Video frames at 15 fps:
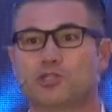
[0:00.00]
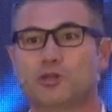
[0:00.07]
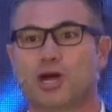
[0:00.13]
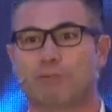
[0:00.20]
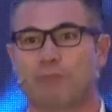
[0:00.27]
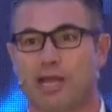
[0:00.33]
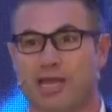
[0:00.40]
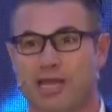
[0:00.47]
to
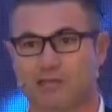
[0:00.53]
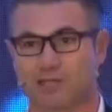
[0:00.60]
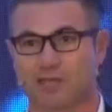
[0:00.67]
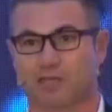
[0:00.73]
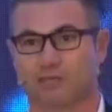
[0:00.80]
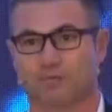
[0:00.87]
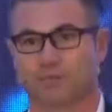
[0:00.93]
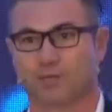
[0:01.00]
apply it
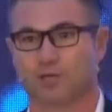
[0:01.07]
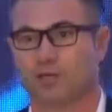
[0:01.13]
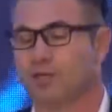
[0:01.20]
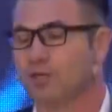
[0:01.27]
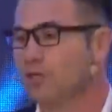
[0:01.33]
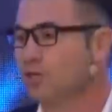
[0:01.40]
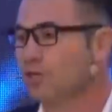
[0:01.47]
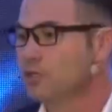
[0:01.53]
in.
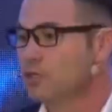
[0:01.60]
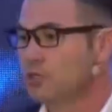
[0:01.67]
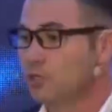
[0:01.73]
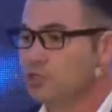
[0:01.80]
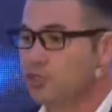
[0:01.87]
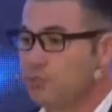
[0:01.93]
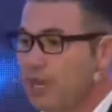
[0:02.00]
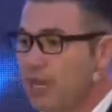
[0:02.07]
So in
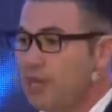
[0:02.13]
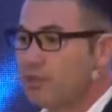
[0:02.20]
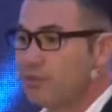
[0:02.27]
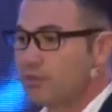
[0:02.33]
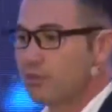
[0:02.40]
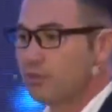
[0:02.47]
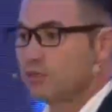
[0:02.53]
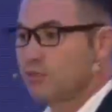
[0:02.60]

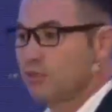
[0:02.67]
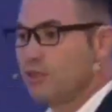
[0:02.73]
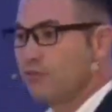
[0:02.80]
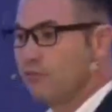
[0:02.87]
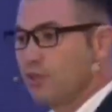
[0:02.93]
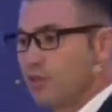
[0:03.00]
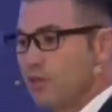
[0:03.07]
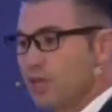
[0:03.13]
Japan,
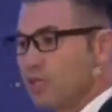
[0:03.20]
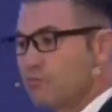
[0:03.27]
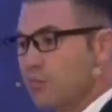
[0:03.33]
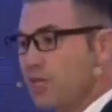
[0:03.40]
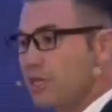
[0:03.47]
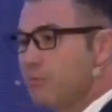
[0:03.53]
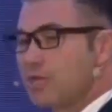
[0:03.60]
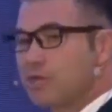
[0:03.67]
if you look at
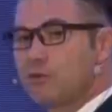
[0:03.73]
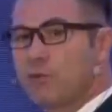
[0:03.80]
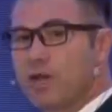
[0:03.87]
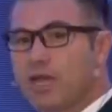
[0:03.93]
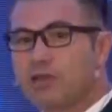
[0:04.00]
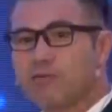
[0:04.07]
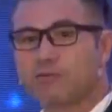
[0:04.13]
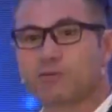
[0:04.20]
millimeter
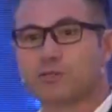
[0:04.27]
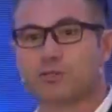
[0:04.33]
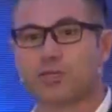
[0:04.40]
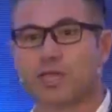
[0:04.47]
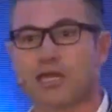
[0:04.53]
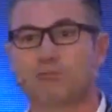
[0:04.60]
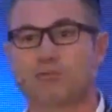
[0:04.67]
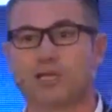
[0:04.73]
wave,
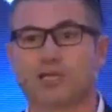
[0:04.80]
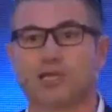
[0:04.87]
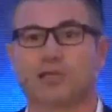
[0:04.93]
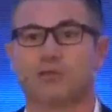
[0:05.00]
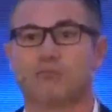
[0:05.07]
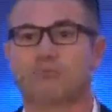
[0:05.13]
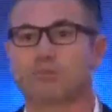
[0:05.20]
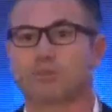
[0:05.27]
today
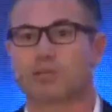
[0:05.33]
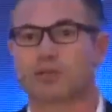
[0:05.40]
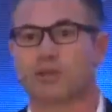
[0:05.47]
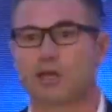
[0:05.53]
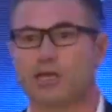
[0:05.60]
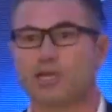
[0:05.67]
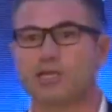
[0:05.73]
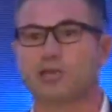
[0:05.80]
really, the
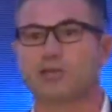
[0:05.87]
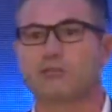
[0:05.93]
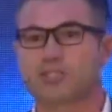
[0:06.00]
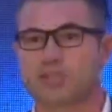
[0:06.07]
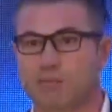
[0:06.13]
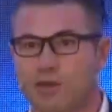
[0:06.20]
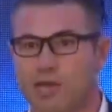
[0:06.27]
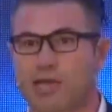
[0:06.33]
leading
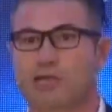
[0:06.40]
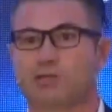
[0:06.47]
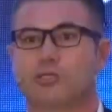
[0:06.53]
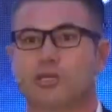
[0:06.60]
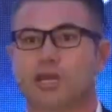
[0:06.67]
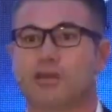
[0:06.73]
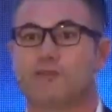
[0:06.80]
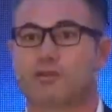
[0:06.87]
supplier
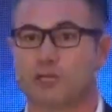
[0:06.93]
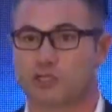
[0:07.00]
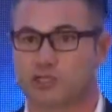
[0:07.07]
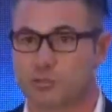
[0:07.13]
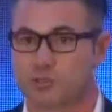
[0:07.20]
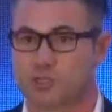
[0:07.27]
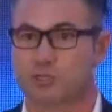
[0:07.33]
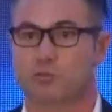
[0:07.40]
today from a
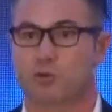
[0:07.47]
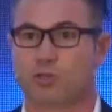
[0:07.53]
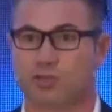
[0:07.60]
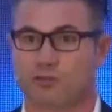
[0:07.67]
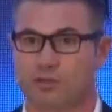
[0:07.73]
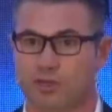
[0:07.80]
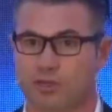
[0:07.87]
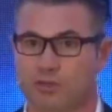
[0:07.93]
chipset point
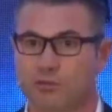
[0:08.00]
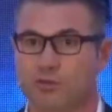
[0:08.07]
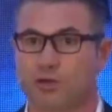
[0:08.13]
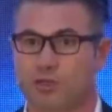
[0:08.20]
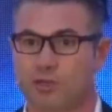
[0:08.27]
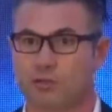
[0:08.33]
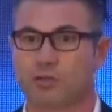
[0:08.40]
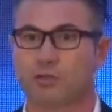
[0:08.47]
of view
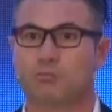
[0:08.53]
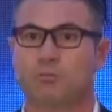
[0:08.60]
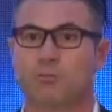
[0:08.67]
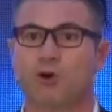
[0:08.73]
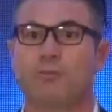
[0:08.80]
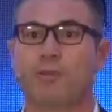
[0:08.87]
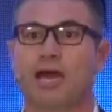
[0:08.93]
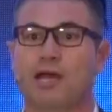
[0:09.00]
on
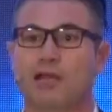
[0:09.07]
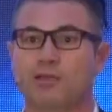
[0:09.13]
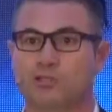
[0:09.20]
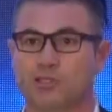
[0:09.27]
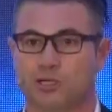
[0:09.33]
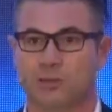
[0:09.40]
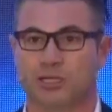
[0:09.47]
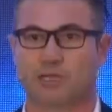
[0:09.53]
mobile
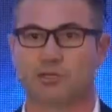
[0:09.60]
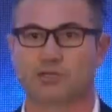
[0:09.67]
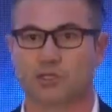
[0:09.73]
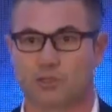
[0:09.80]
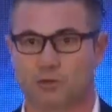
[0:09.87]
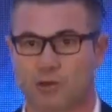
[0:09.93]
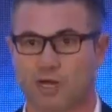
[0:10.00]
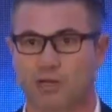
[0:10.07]
terminals is
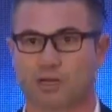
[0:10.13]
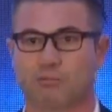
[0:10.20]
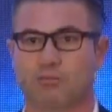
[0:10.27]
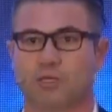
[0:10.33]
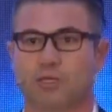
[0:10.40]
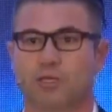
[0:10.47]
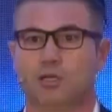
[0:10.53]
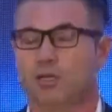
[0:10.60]
Qualcomm.
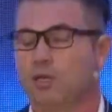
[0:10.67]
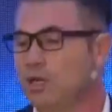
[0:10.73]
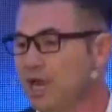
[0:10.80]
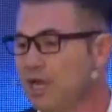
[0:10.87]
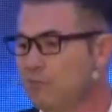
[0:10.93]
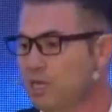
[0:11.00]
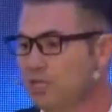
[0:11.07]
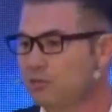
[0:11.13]

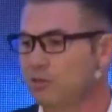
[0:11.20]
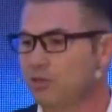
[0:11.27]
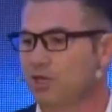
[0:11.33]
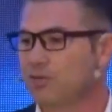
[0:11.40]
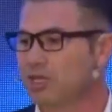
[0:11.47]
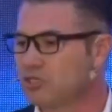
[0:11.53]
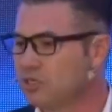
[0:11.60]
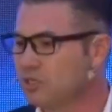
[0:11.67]
I met with
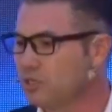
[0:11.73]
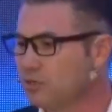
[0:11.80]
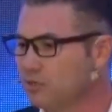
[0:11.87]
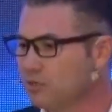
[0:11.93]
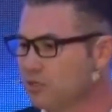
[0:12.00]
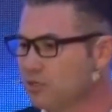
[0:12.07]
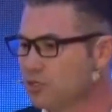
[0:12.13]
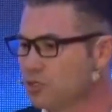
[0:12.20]
them. I said,
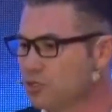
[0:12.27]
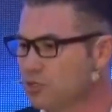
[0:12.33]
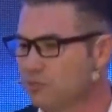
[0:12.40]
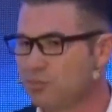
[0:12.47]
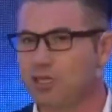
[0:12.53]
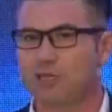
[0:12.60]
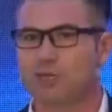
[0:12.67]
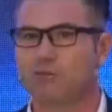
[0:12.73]
to
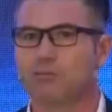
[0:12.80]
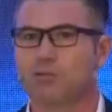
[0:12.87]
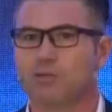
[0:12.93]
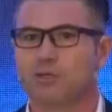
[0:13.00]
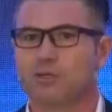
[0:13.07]
me,